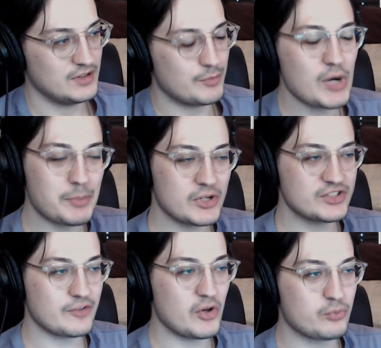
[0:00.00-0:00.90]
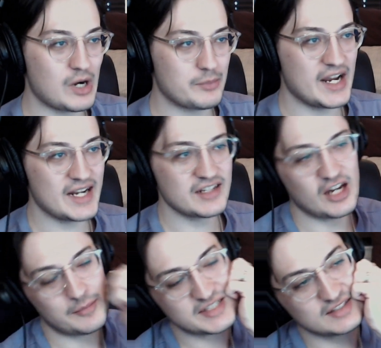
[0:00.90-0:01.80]
The properties of both rubber and
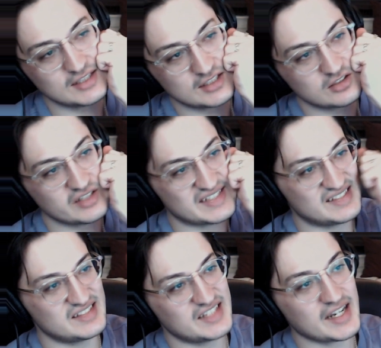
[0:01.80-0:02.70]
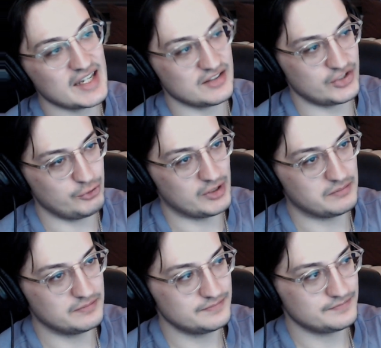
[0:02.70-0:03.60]
gum, it's literally sticking to him.